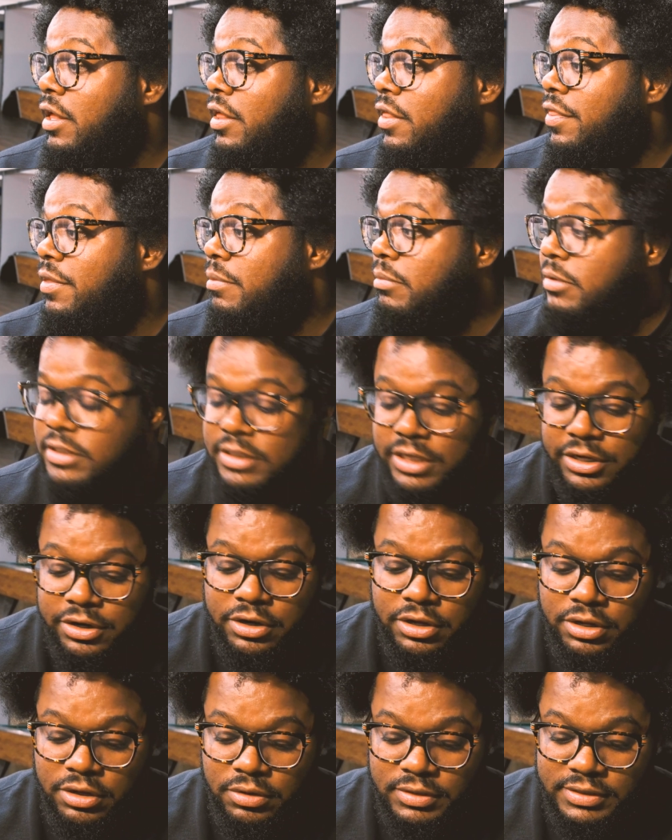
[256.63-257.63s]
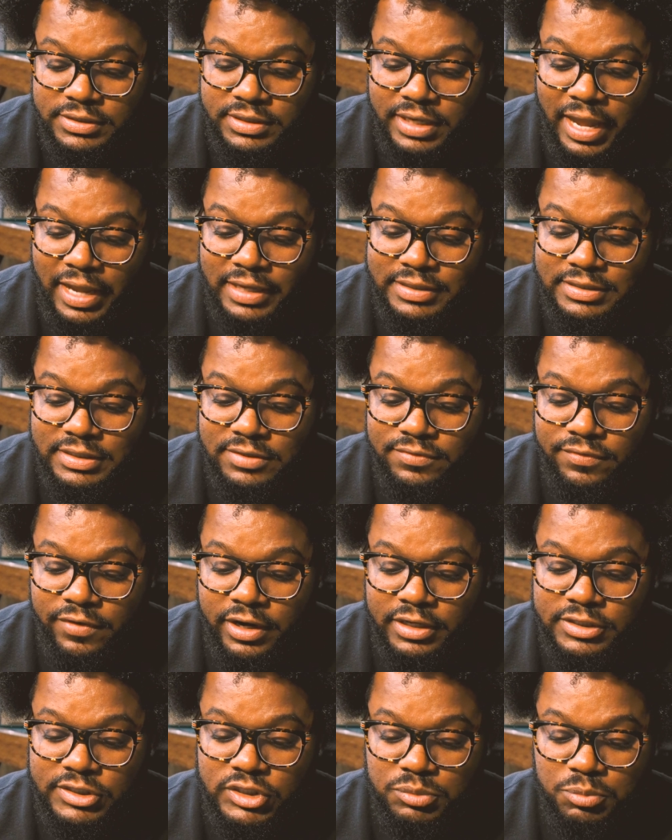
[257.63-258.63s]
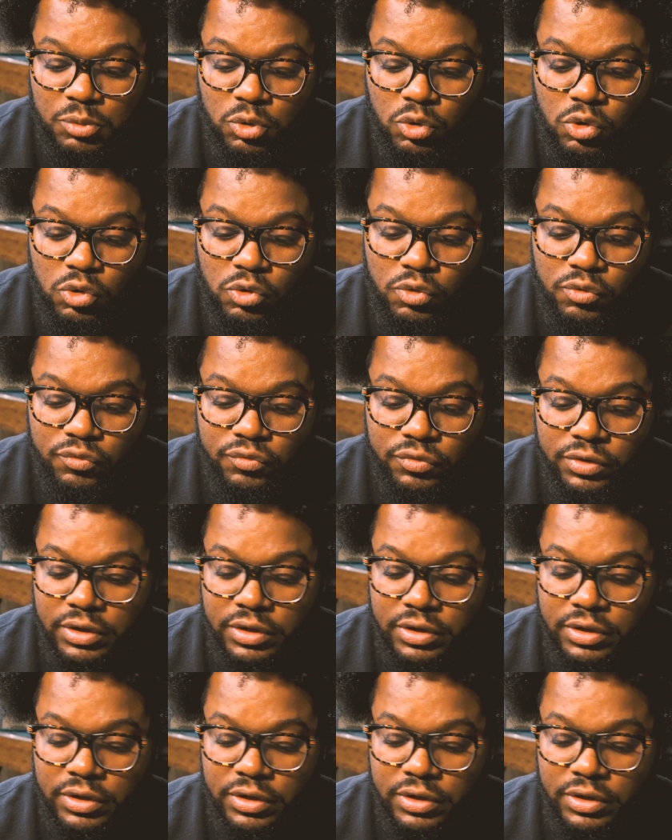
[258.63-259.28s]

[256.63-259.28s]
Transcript: The material is nice. It's very smooth.